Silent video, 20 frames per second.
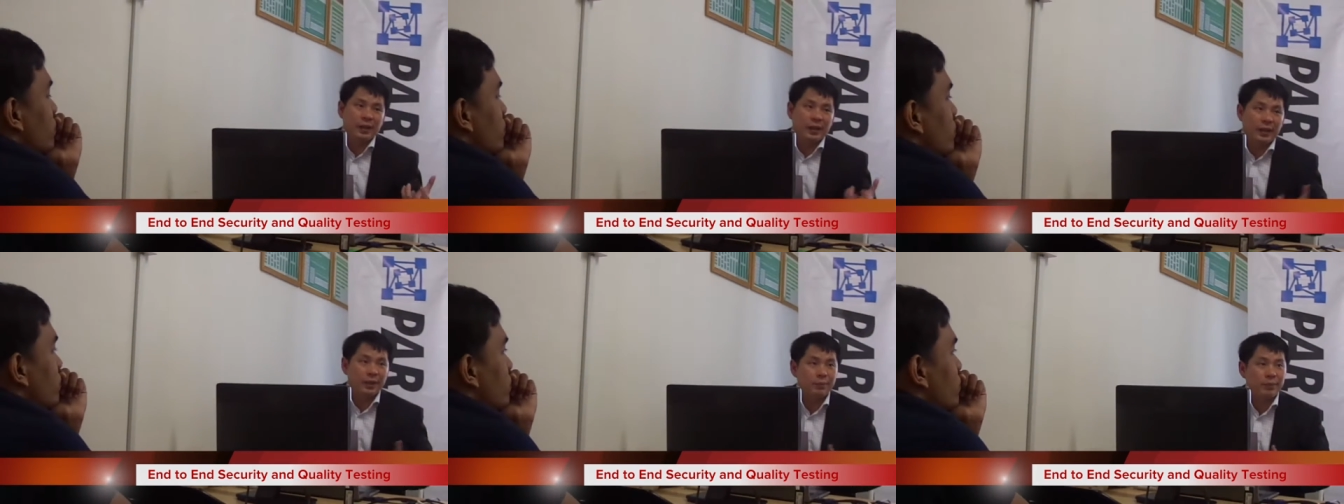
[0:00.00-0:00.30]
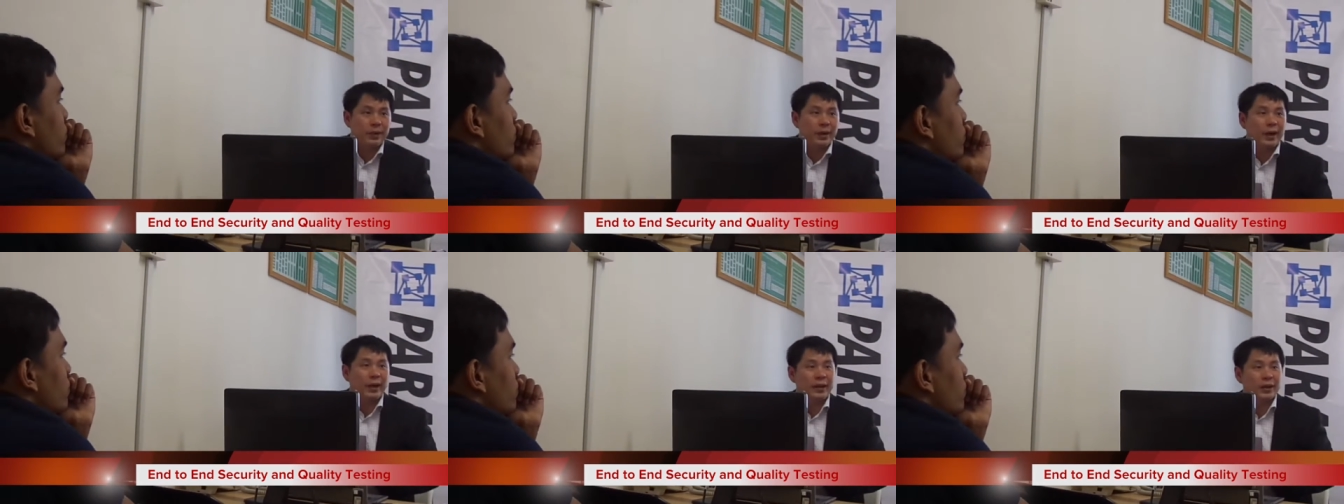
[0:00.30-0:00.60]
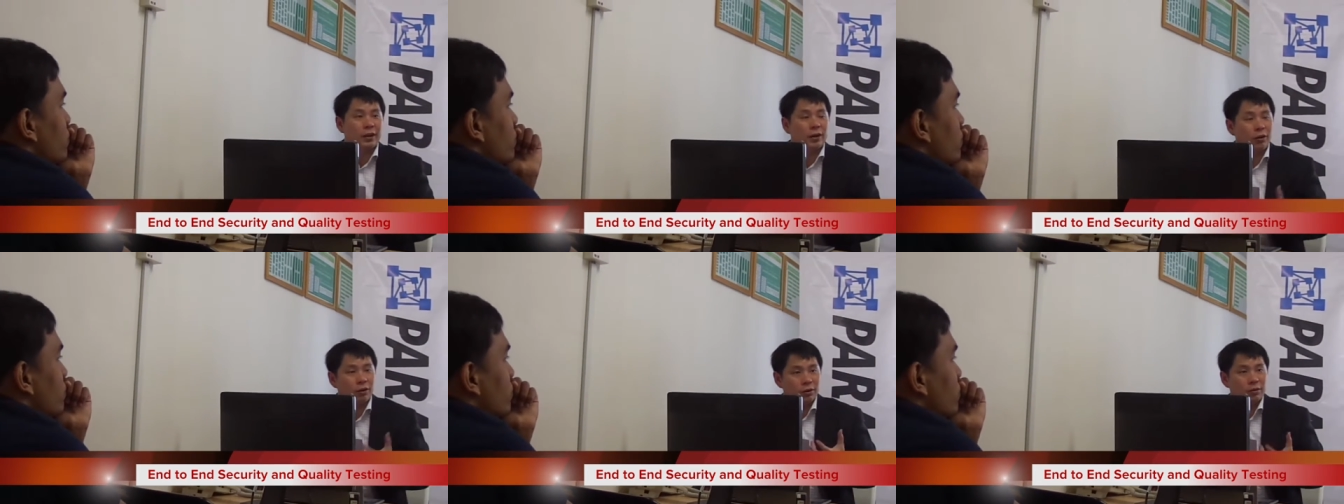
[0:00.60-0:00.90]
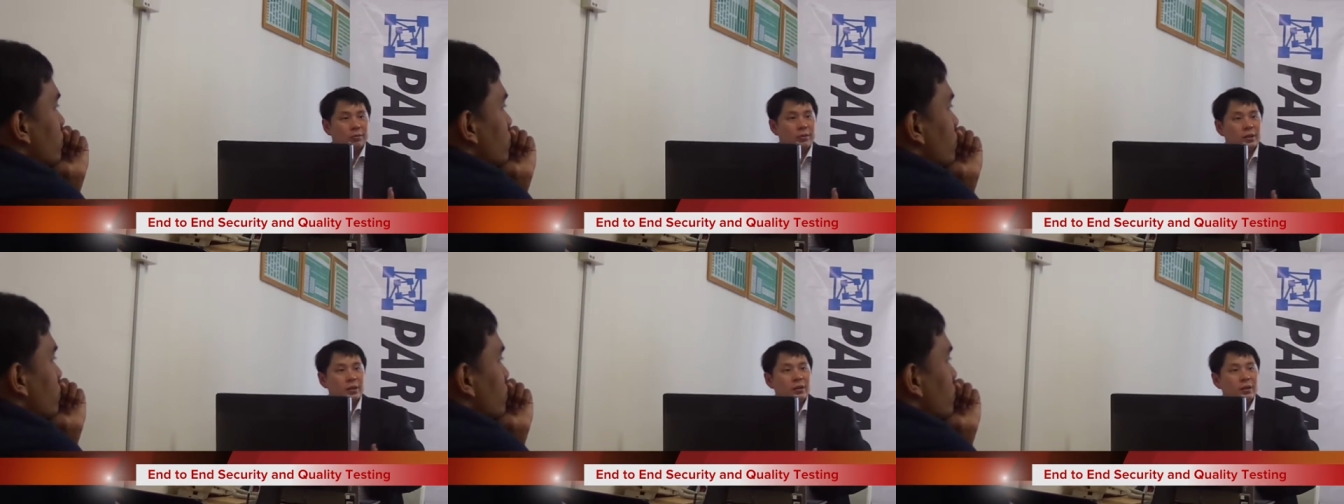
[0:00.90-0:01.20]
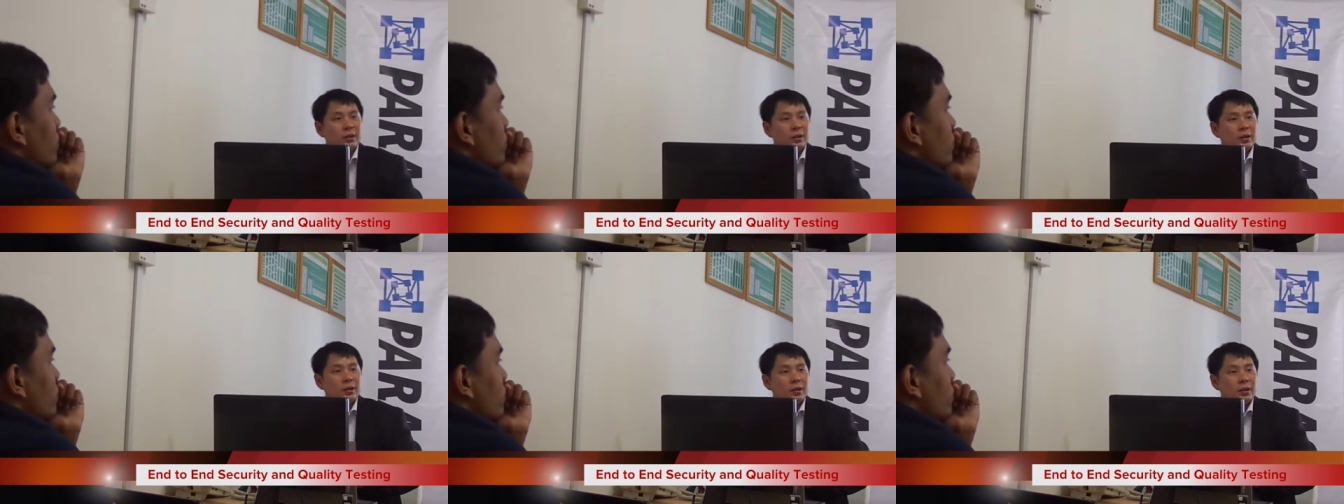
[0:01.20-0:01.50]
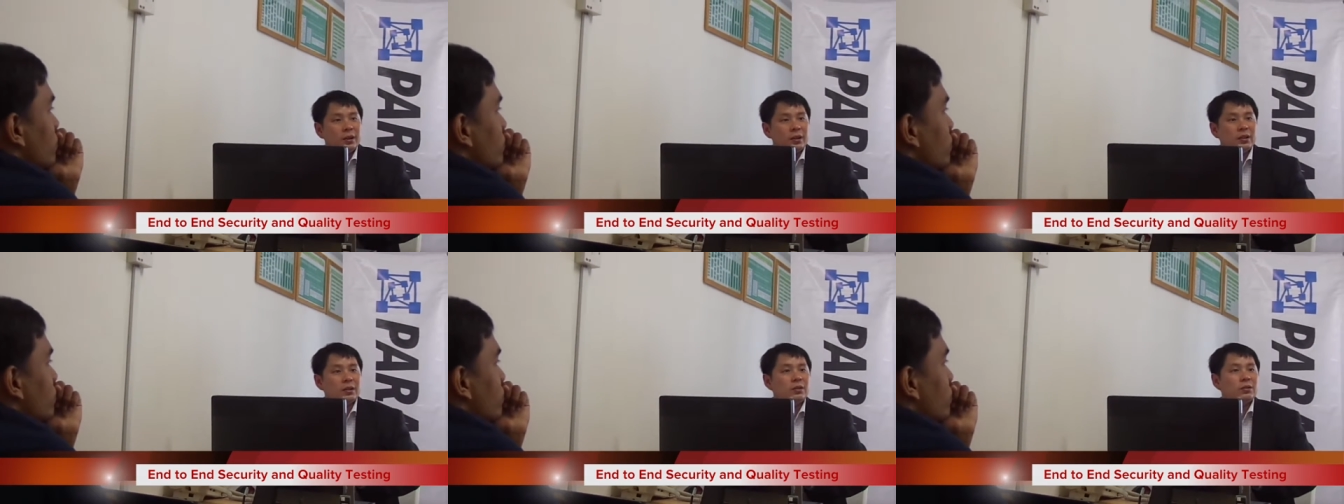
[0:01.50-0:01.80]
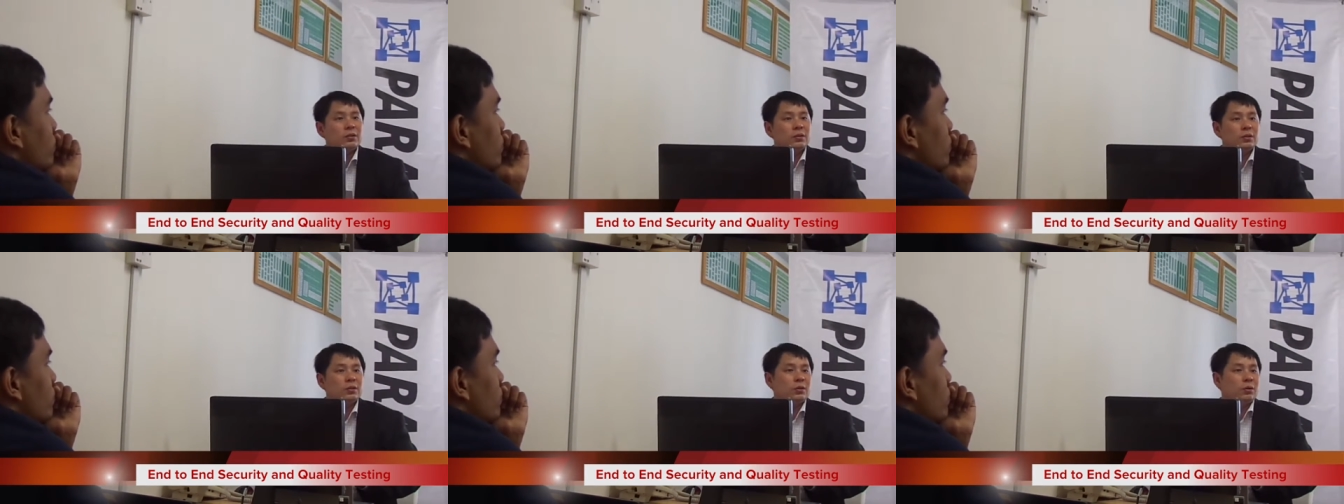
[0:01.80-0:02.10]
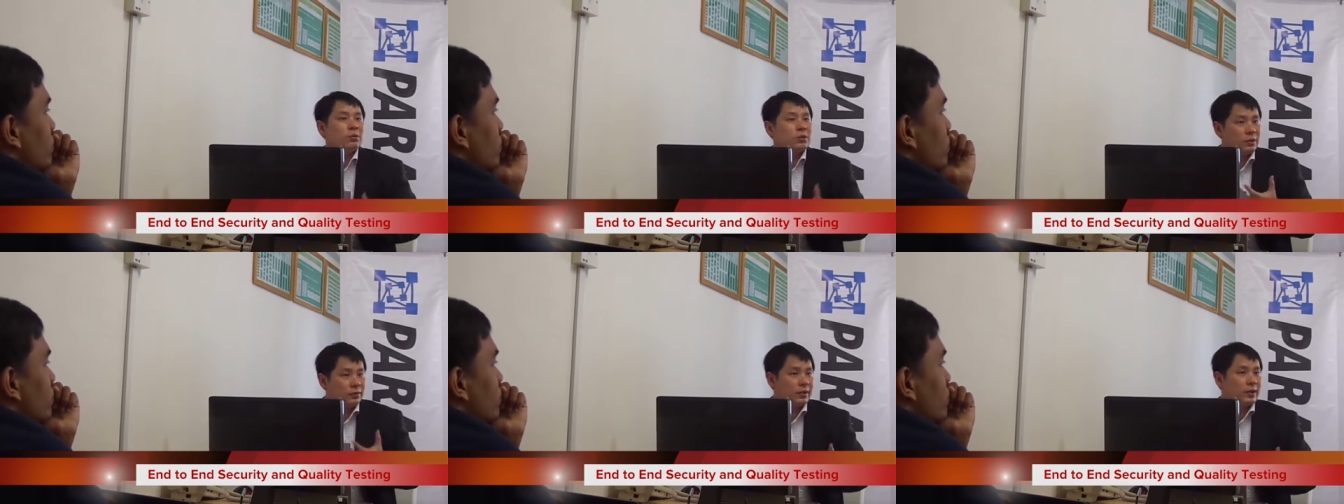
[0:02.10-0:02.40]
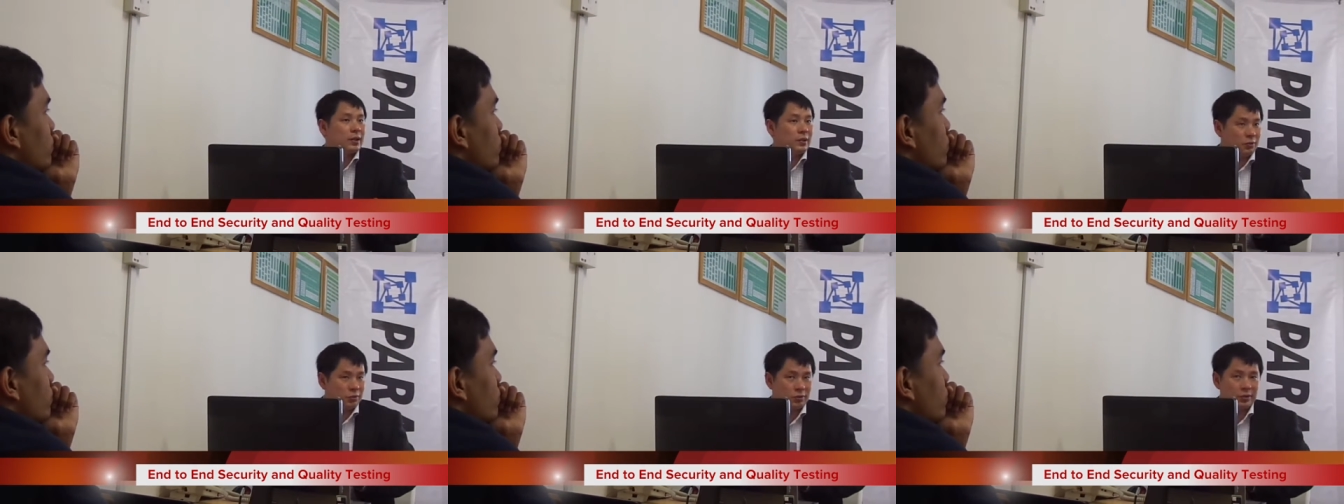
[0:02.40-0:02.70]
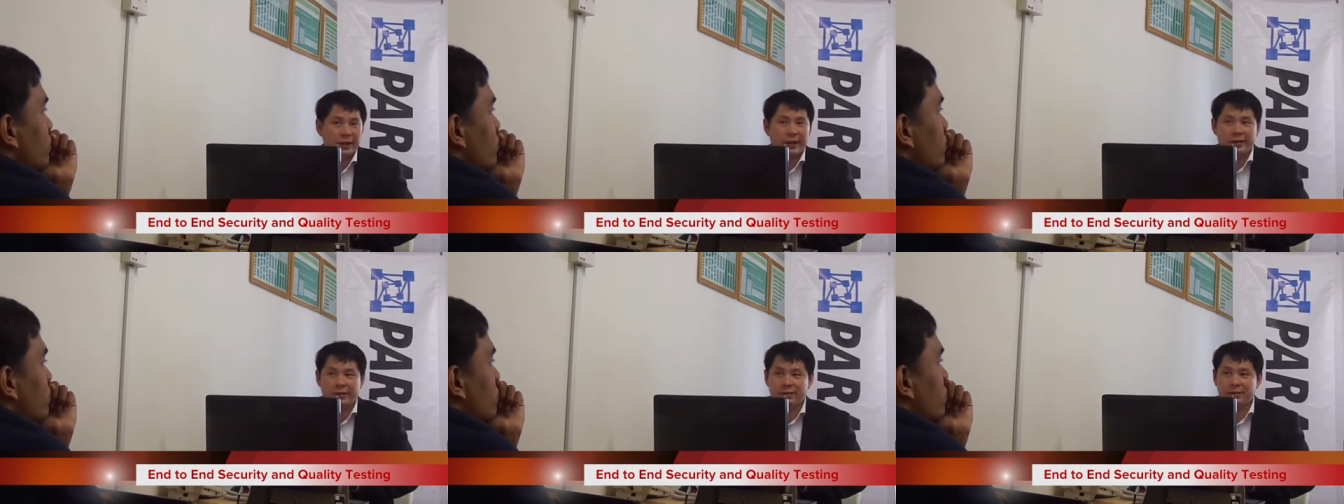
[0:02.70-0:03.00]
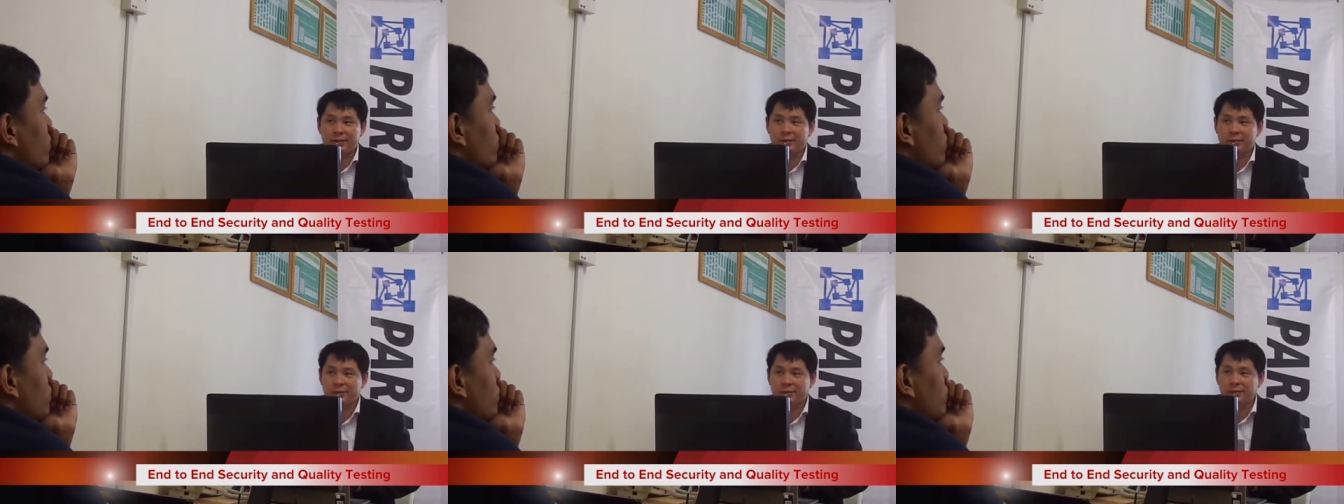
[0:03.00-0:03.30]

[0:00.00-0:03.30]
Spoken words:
API economy is so difficult to test.